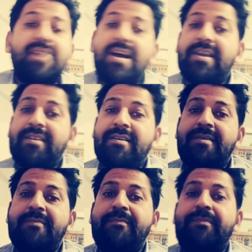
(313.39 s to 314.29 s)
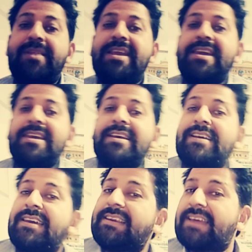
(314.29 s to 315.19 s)
were
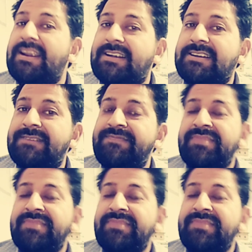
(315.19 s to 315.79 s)
playing cricket.